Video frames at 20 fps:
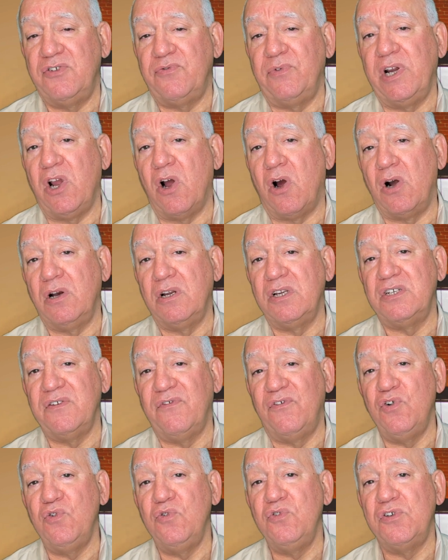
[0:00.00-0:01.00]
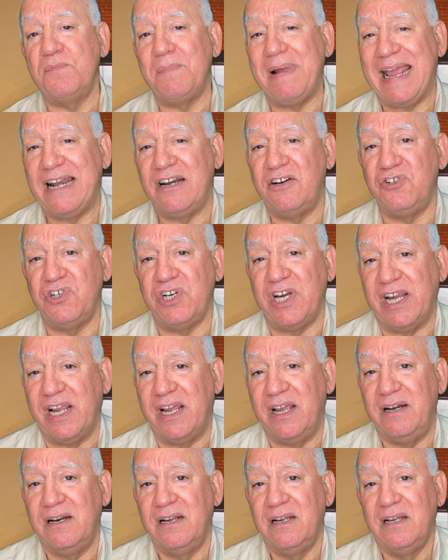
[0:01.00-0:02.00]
regardless of who's managing it.